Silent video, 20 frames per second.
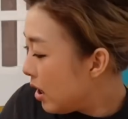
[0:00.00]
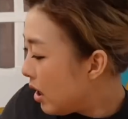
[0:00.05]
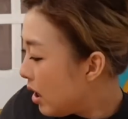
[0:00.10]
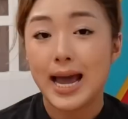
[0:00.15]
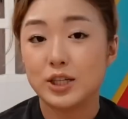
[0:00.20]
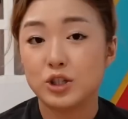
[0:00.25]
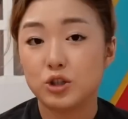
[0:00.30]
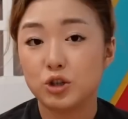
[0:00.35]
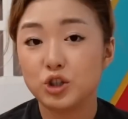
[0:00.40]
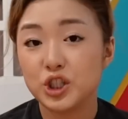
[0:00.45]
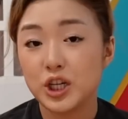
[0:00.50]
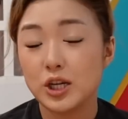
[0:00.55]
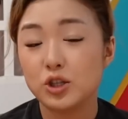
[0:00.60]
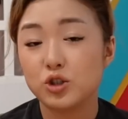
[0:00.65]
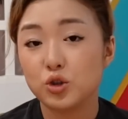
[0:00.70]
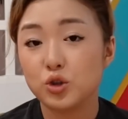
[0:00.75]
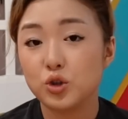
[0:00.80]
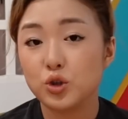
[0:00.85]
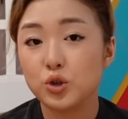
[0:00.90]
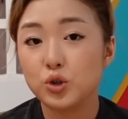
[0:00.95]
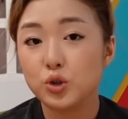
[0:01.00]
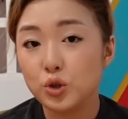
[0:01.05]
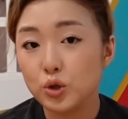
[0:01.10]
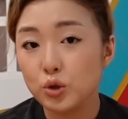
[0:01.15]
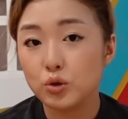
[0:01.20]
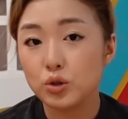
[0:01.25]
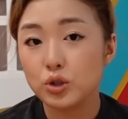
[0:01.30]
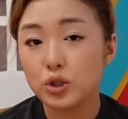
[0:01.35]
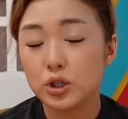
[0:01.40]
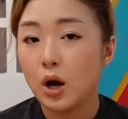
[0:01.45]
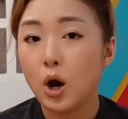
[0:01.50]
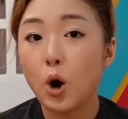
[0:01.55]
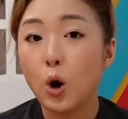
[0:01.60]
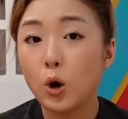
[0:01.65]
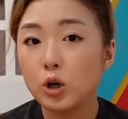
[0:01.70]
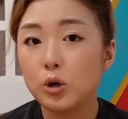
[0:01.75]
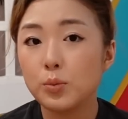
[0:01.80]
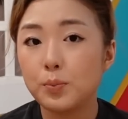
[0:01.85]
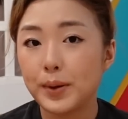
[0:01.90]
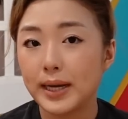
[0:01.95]
I suggest you use
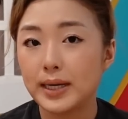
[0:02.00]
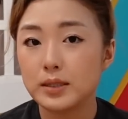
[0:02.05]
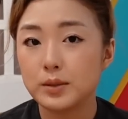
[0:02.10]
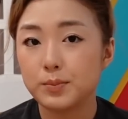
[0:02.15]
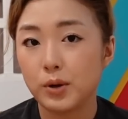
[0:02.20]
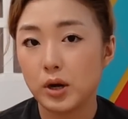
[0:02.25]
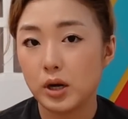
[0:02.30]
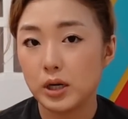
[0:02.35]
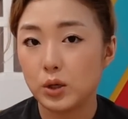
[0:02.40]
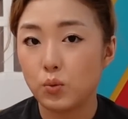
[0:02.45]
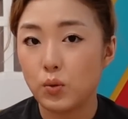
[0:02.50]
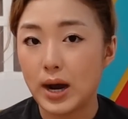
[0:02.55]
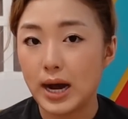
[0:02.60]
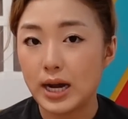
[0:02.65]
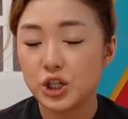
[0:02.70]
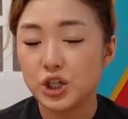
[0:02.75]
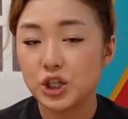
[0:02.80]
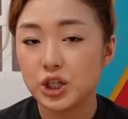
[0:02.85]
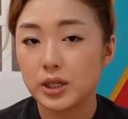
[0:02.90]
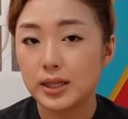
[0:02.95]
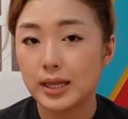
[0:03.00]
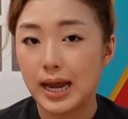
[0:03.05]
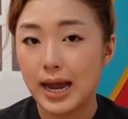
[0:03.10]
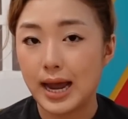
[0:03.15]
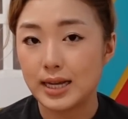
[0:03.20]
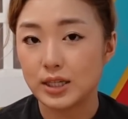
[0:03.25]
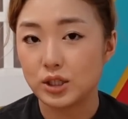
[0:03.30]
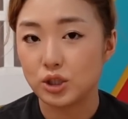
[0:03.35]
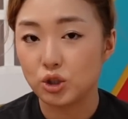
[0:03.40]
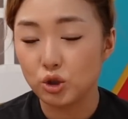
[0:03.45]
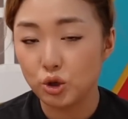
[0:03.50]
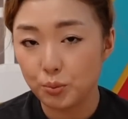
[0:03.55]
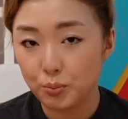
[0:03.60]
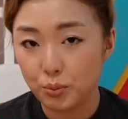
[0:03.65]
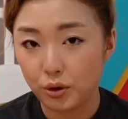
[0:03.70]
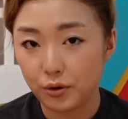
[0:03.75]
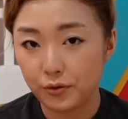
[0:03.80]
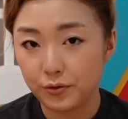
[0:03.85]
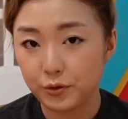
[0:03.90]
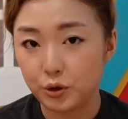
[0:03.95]
oil-based body wash that has no
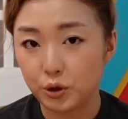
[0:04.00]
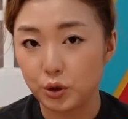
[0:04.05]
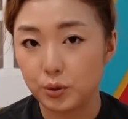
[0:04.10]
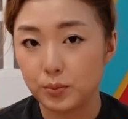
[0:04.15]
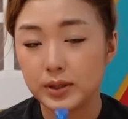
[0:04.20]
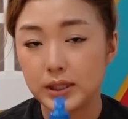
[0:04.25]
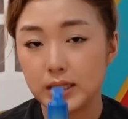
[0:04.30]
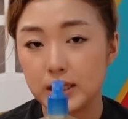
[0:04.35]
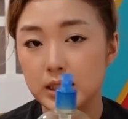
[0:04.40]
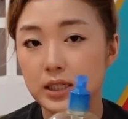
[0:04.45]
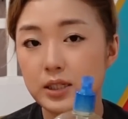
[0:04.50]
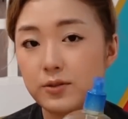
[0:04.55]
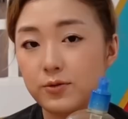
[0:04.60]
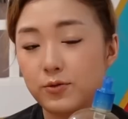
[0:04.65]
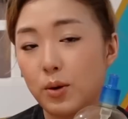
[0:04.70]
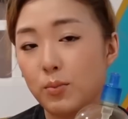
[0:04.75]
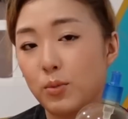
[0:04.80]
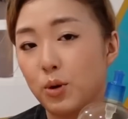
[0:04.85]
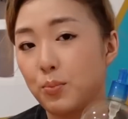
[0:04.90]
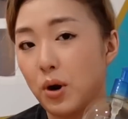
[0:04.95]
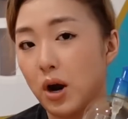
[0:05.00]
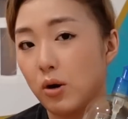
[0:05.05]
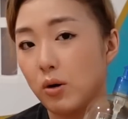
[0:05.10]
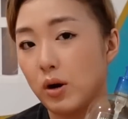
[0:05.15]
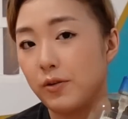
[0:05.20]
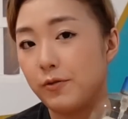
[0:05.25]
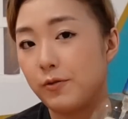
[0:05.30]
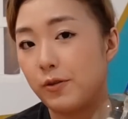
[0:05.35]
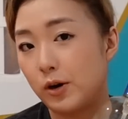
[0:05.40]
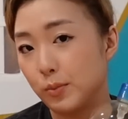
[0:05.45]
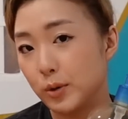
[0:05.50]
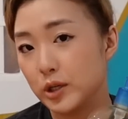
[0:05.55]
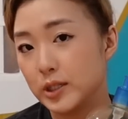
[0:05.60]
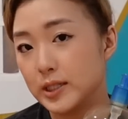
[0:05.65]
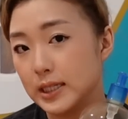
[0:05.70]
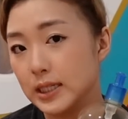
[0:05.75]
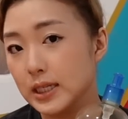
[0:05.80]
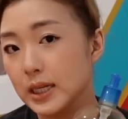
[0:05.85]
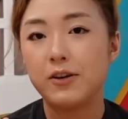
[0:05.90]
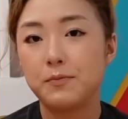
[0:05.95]
perfume. This is from a
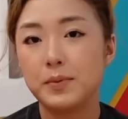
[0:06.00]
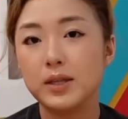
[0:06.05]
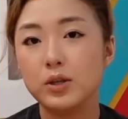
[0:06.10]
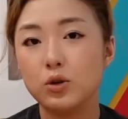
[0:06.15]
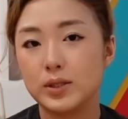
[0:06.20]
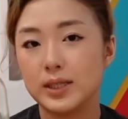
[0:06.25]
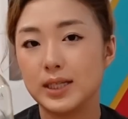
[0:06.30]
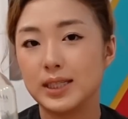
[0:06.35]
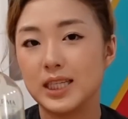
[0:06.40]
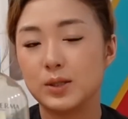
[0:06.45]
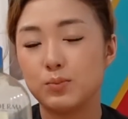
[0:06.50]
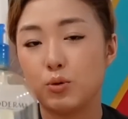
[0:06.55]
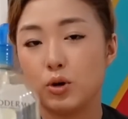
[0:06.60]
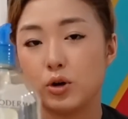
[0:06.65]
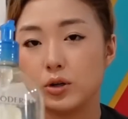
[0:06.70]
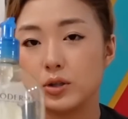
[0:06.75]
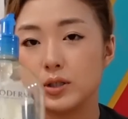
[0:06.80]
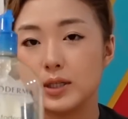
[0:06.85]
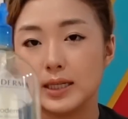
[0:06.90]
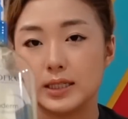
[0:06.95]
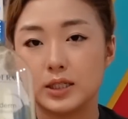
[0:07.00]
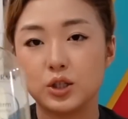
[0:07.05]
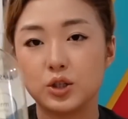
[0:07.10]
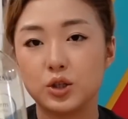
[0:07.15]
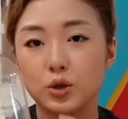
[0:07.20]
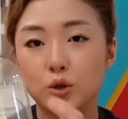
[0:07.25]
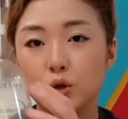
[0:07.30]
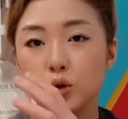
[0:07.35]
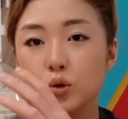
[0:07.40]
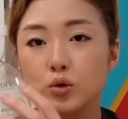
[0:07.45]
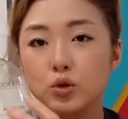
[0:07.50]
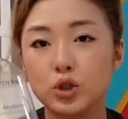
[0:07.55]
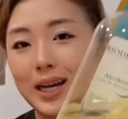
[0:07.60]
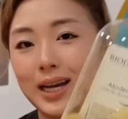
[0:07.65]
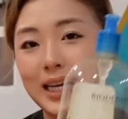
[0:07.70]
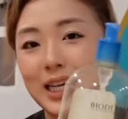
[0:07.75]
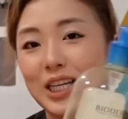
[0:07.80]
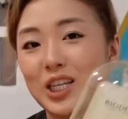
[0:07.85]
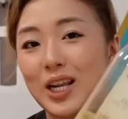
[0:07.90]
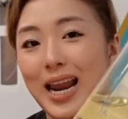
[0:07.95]
parapharmacy. I've been using this product, it's huge.
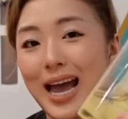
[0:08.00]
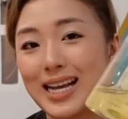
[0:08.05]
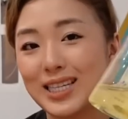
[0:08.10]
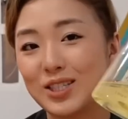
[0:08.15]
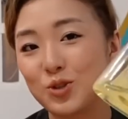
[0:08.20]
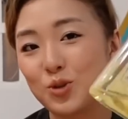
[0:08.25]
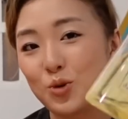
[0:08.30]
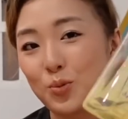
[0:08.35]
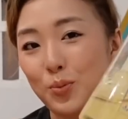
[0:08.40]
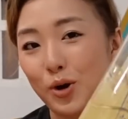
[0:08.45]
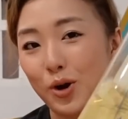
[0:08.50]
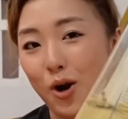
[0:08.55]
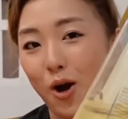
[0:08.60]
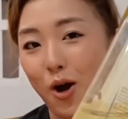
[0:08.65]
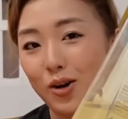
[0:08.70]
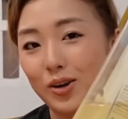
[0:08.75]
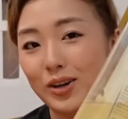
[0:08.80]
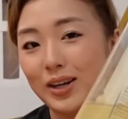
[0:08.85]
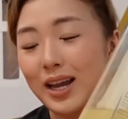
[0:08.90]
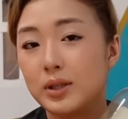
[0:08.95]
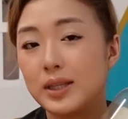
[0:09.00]
It lasts super long.